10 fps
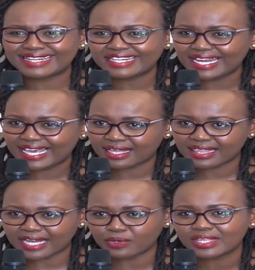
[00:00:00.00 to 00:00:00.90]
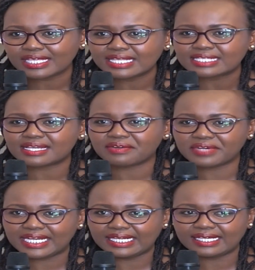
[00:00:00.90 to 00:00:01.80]
length, I don't think there's
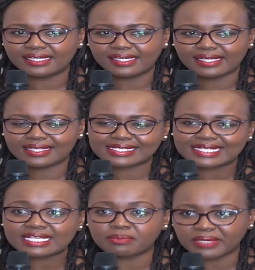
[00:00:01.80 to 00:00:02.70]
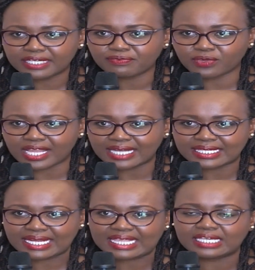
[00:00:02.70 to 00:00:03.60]
a template for that,
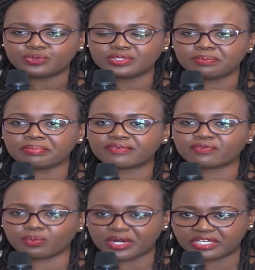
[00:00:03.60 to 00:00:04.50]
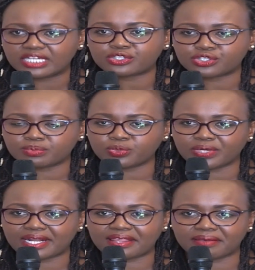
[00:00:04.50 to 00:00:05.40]
and I think it will depend from one relationship to
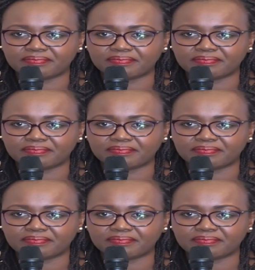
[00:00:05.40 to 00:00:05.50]
another.